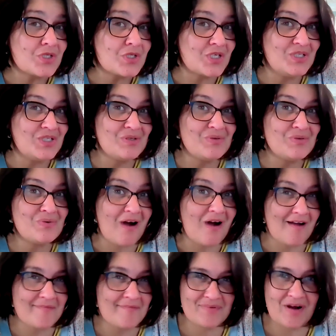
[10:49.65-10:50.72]
you
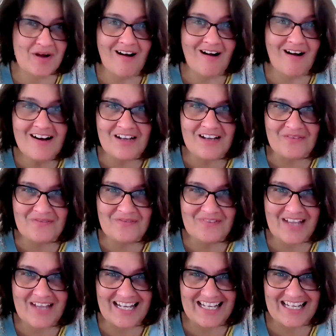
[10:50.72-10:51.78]
are part of
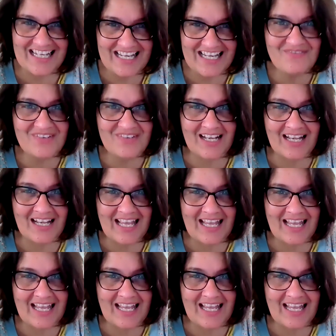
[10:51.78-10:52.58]
and live in,